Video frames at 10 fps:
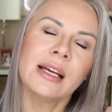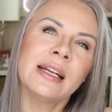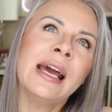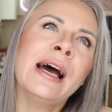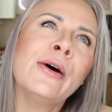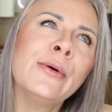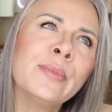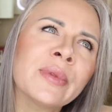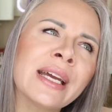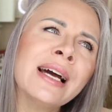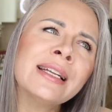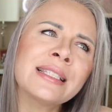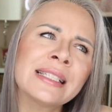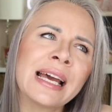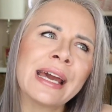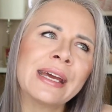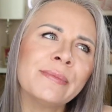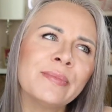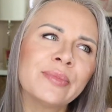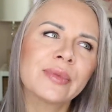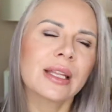Now, I gotta say,